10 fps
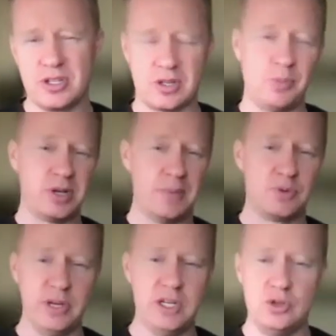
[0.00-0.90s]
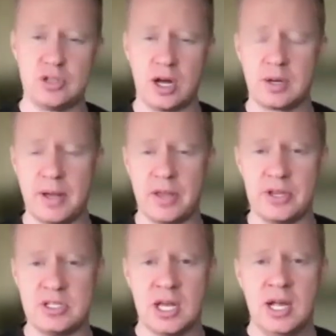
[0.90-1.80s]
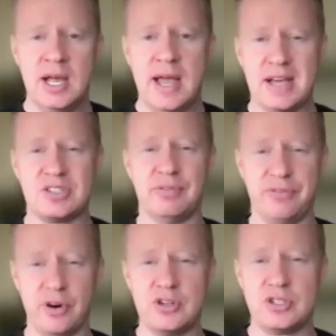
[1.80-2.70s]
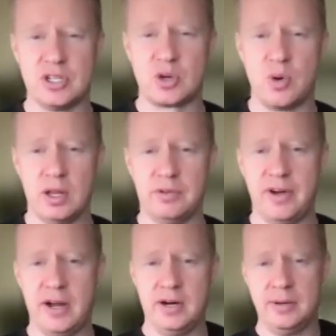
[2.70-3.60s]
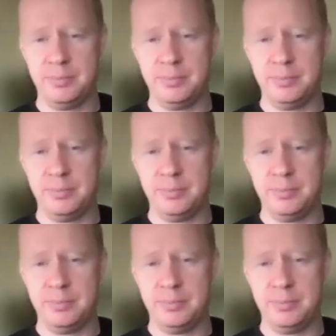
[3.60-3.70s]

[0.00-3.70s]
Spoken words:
Sometimes we do talk about this as the first disqualifier,